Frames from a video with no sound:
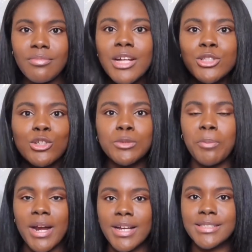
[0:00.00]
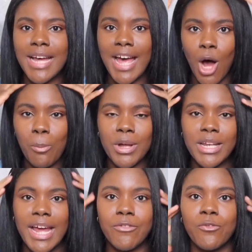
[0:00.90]
those products that help with
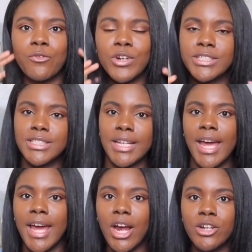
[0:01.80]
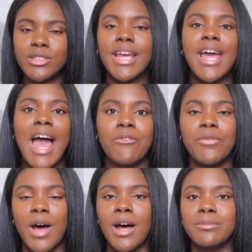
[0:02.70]
like frizzy hair, they have
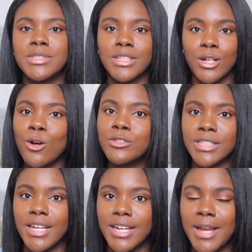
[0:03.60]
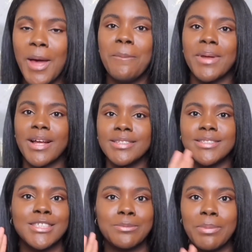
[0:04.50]
silicones in it because
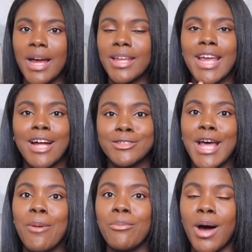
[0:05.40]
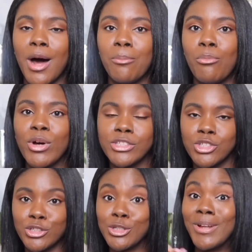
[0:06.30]
it's blocking out that
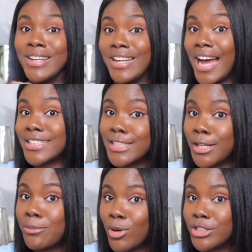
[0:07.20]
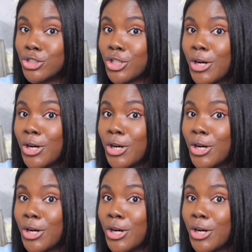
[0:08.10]
moisture. So it locks in moisture,